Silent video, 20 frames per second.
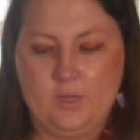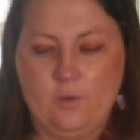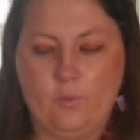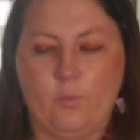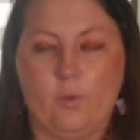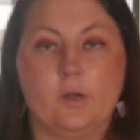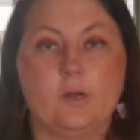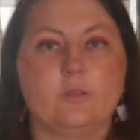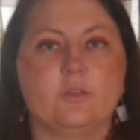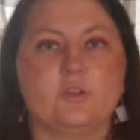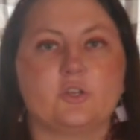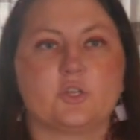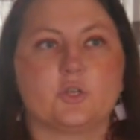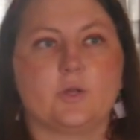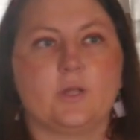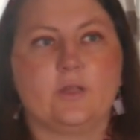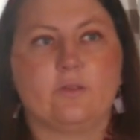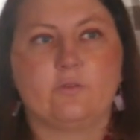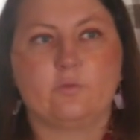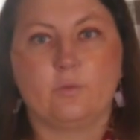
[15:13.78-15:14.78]
One of the
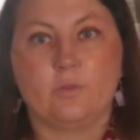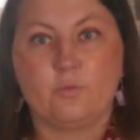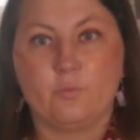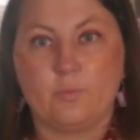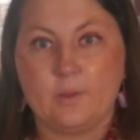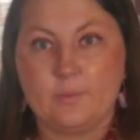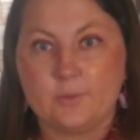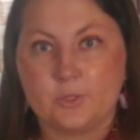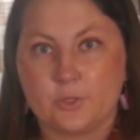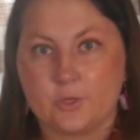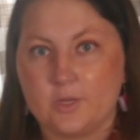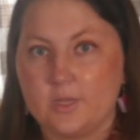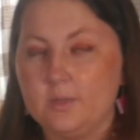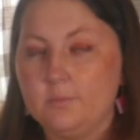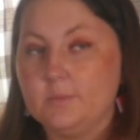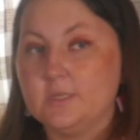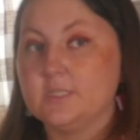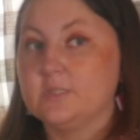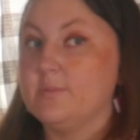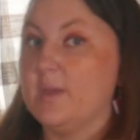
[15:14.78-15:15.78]
tricks with whipped
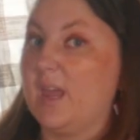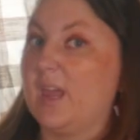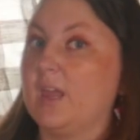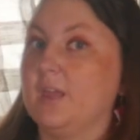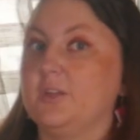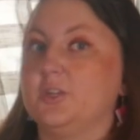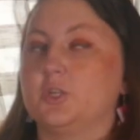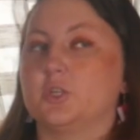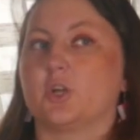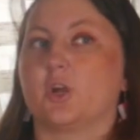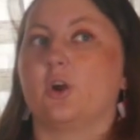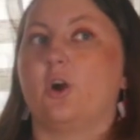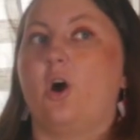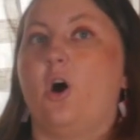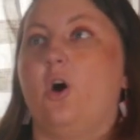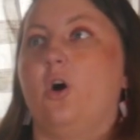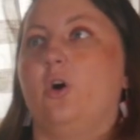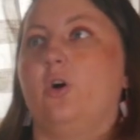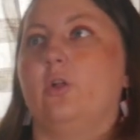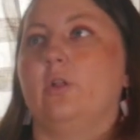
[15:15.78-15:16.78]
cream is making sure
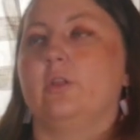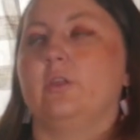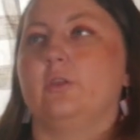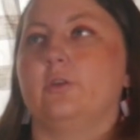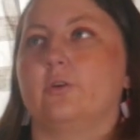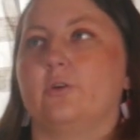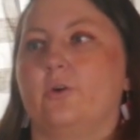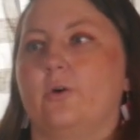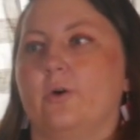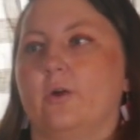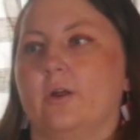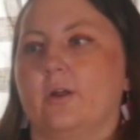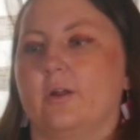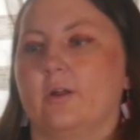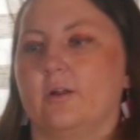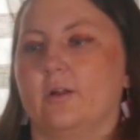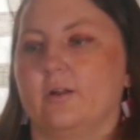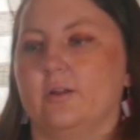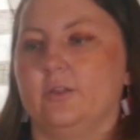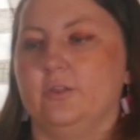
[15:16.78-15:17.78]
all
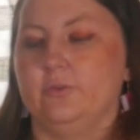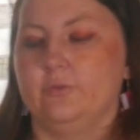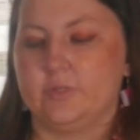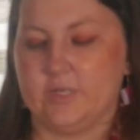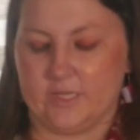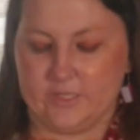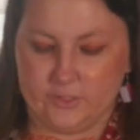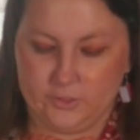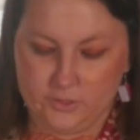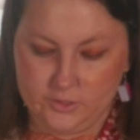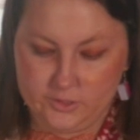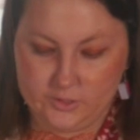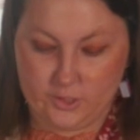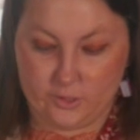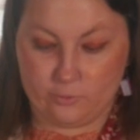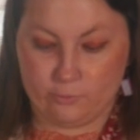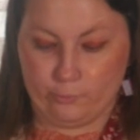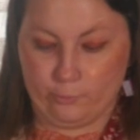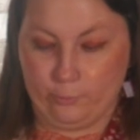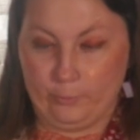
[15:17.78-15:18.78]
your utensils
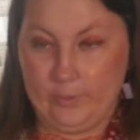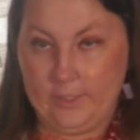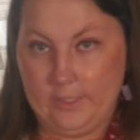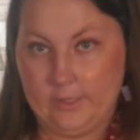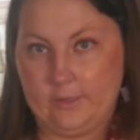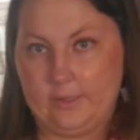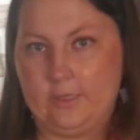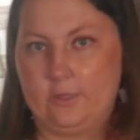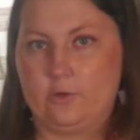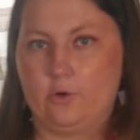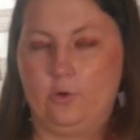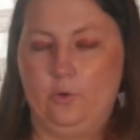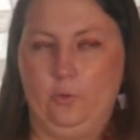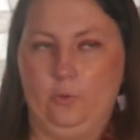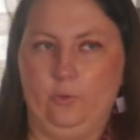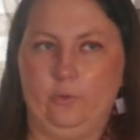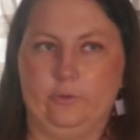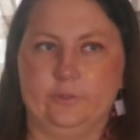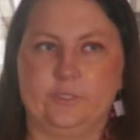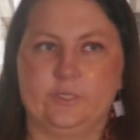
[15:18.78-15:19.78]
are really
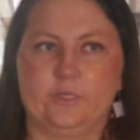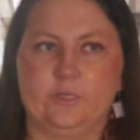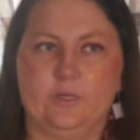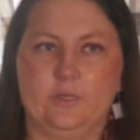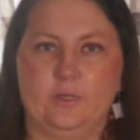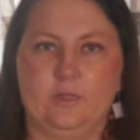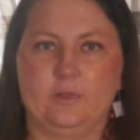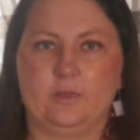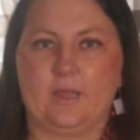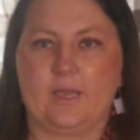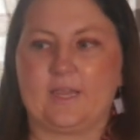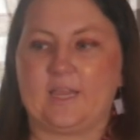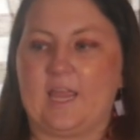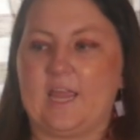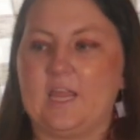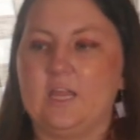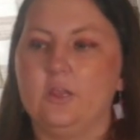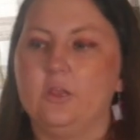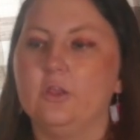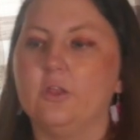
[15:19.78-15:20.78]
cold, like
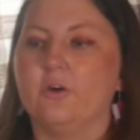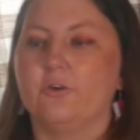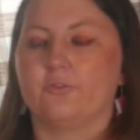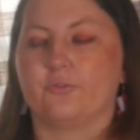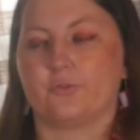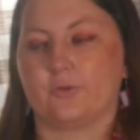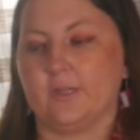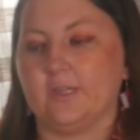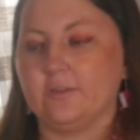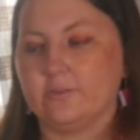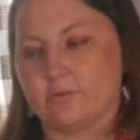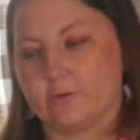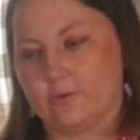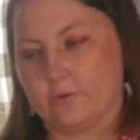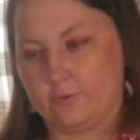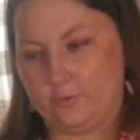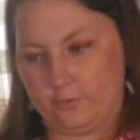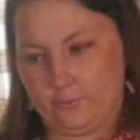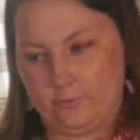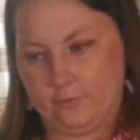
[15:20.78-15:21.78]
in the freezer
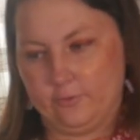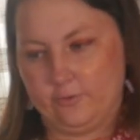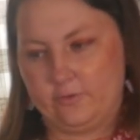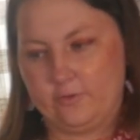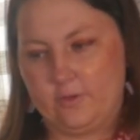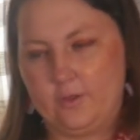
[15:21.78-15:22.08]
cold.